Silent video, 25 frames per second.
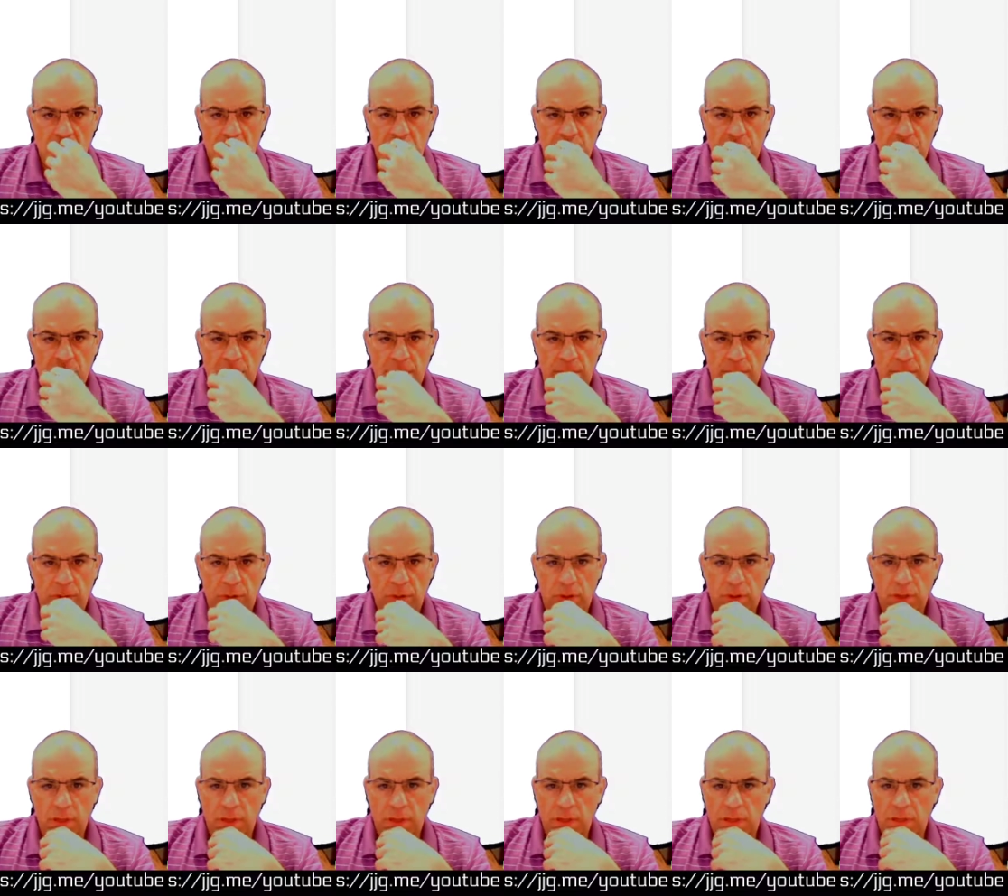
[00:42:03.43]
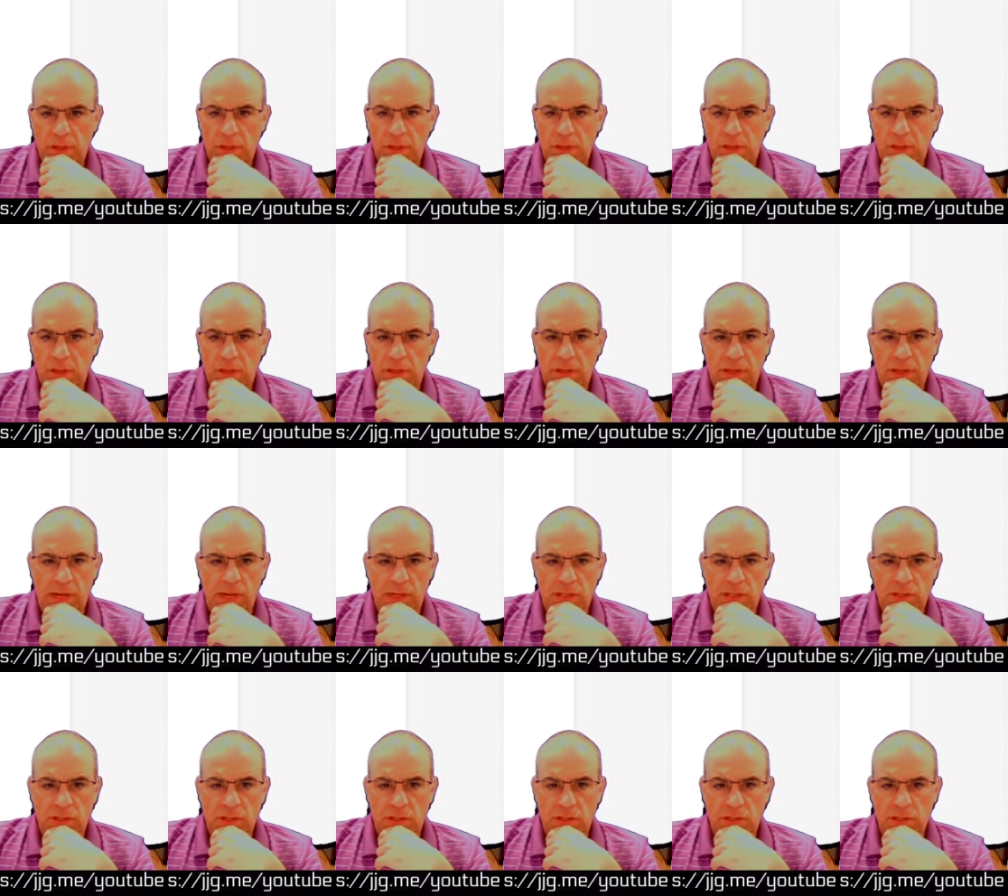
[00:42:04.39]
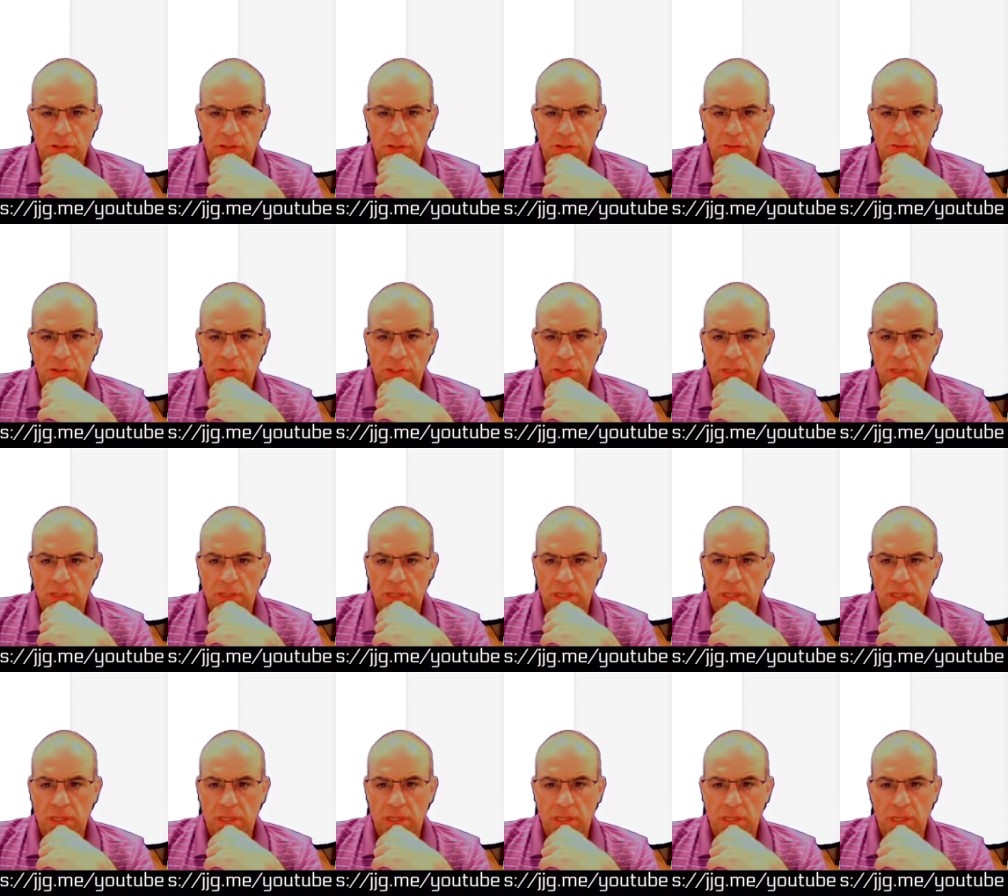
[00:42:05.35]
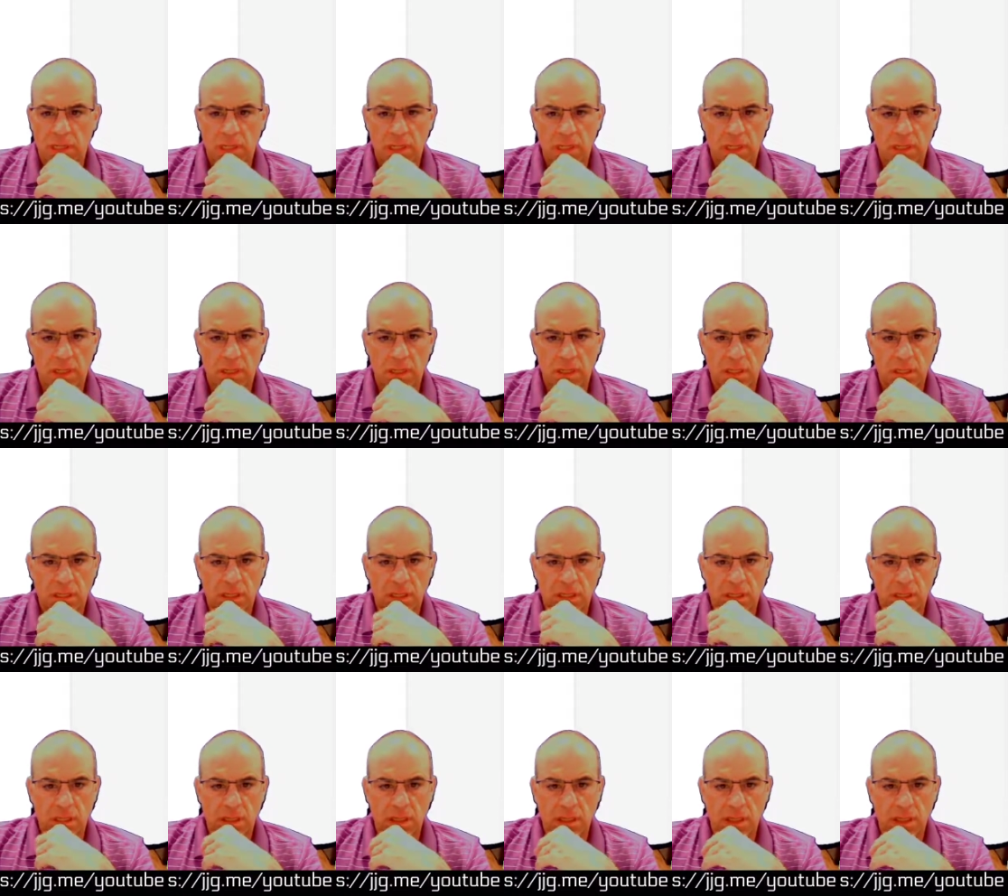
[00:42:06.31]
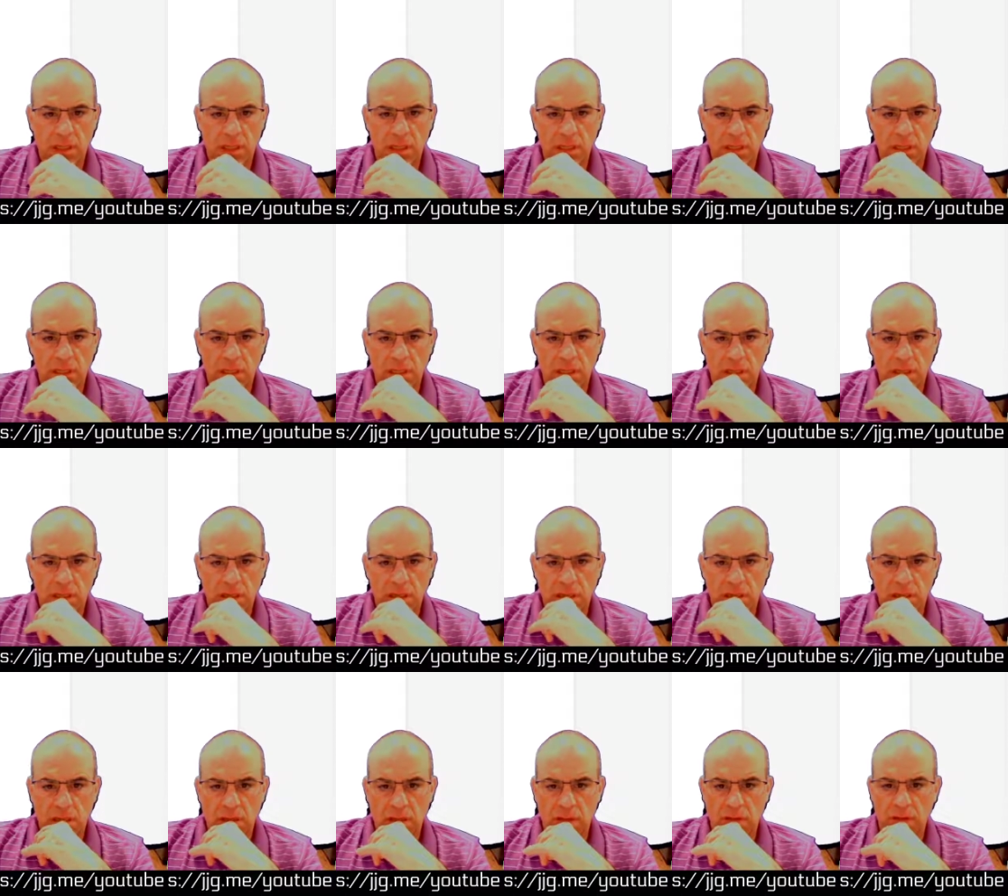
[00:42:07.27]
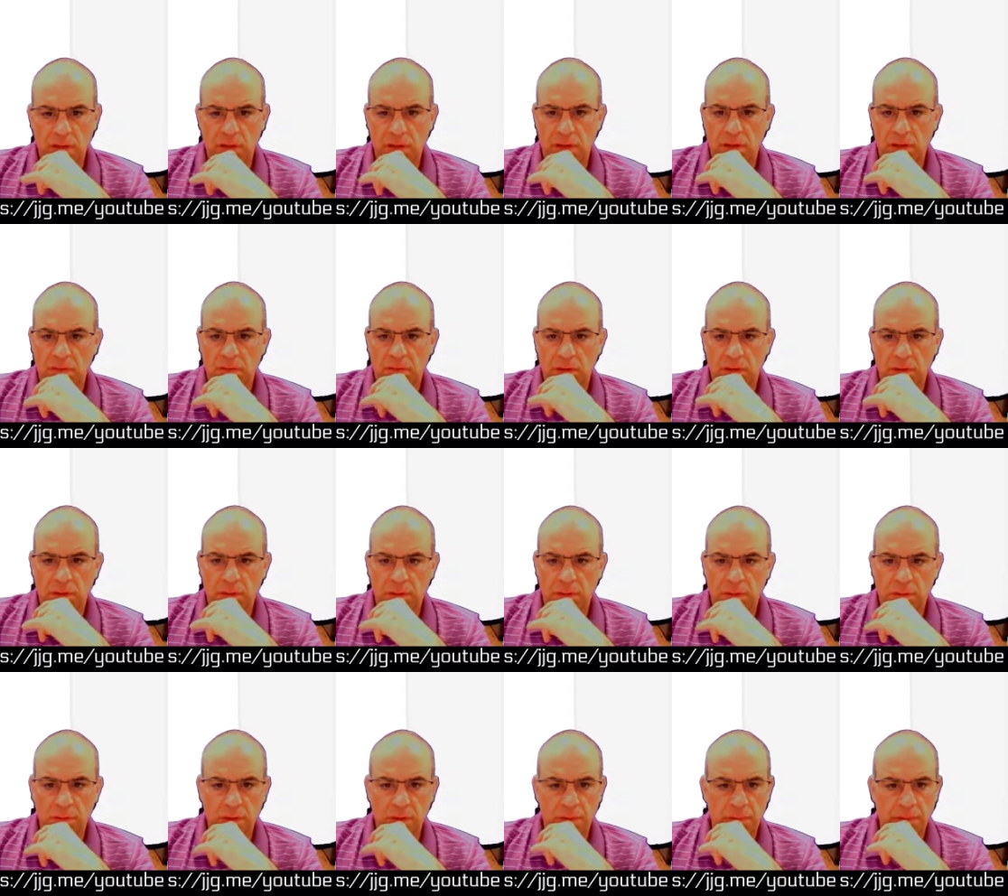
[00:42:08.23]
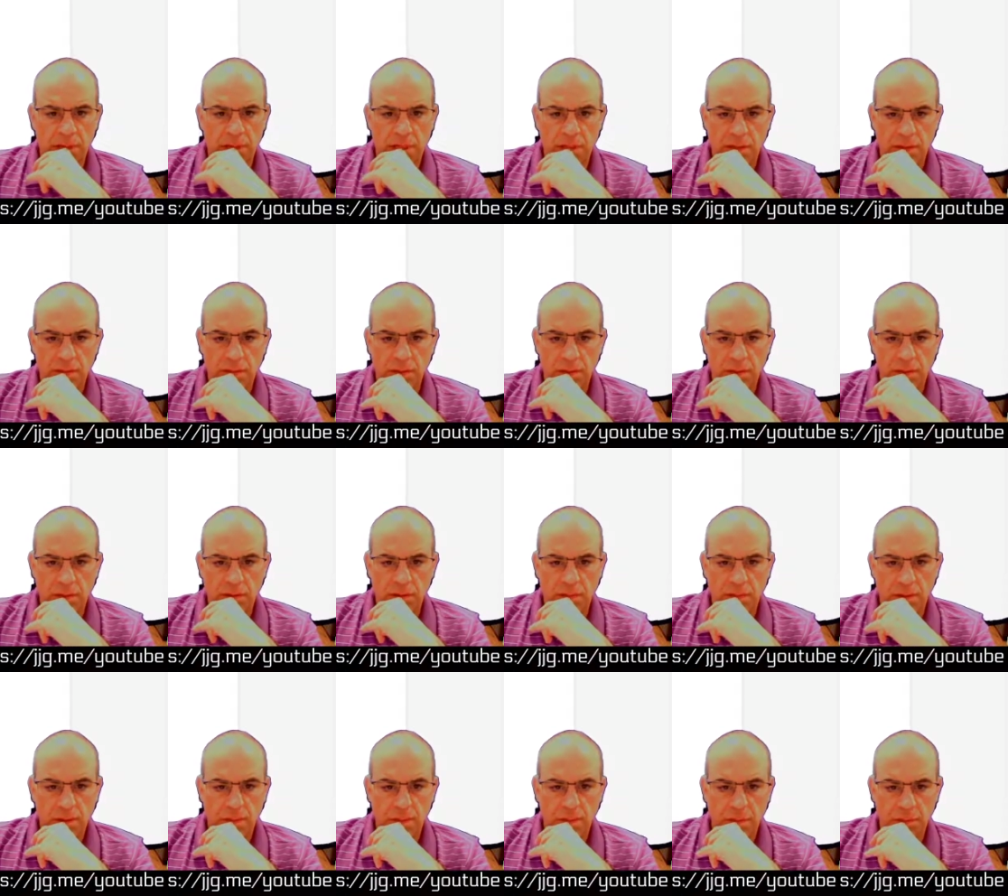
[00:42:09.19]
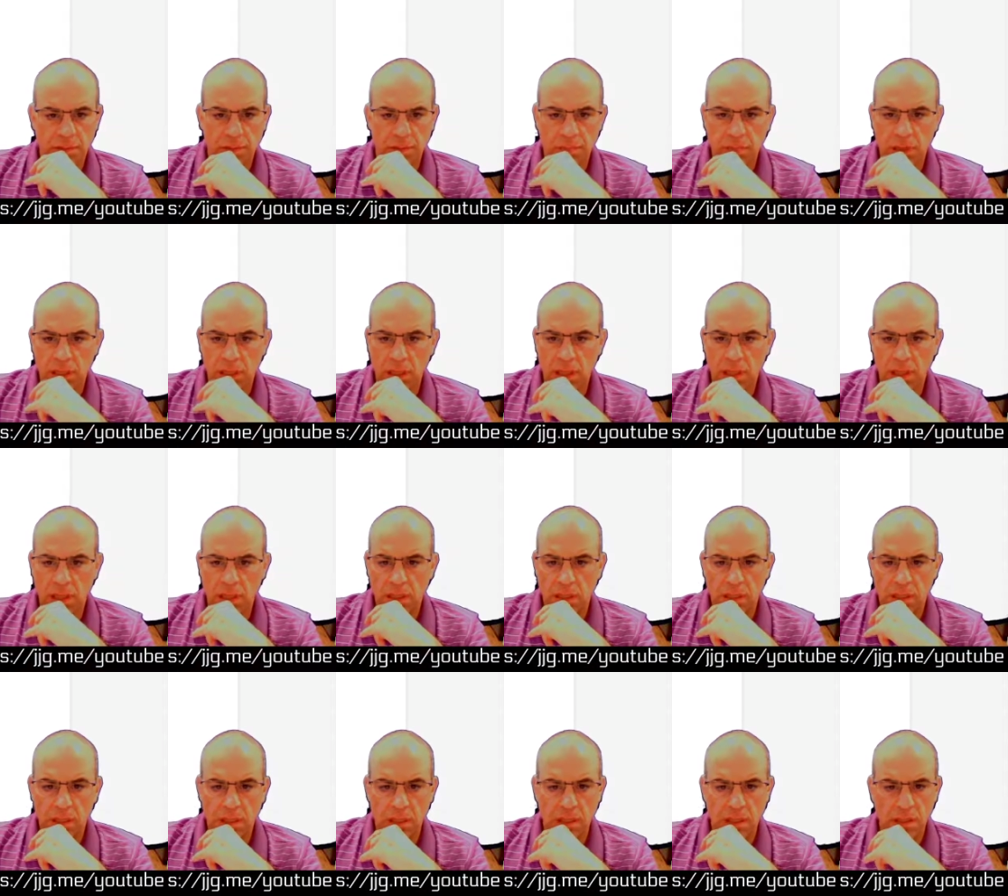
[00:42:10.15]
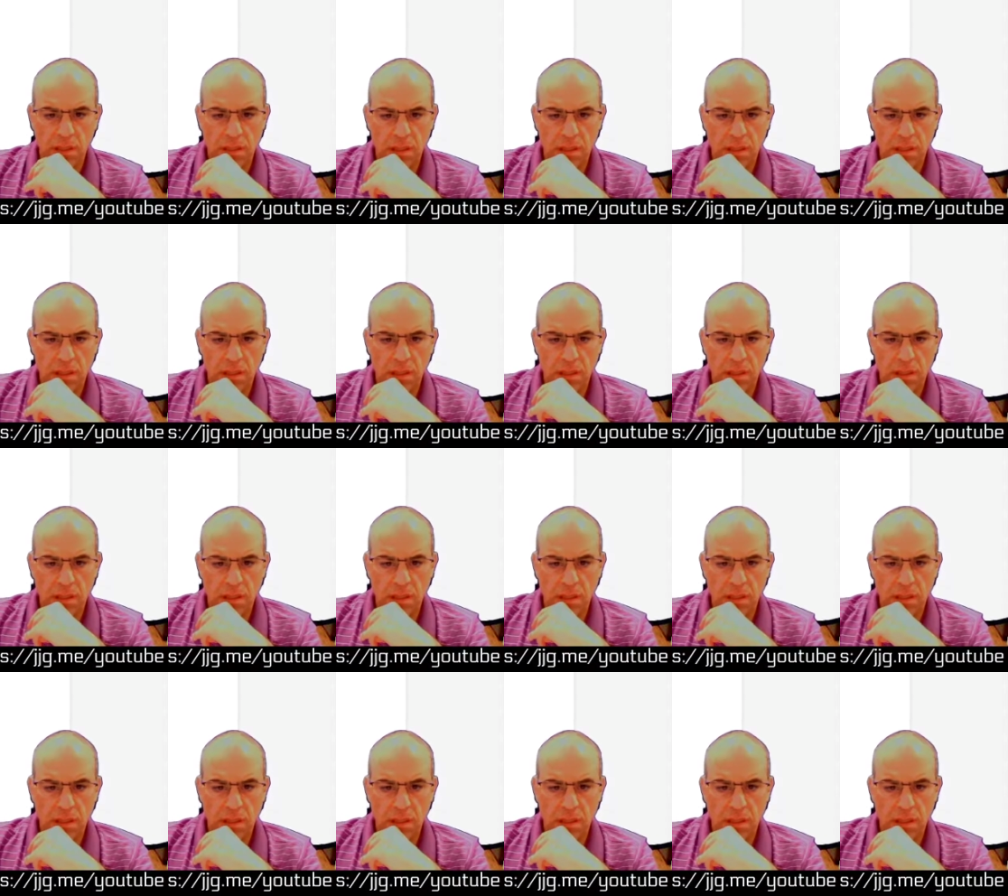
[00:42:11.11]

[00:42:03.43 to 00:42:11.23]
Deploy Azure service today. So they valid made possible, blah, blah, blah.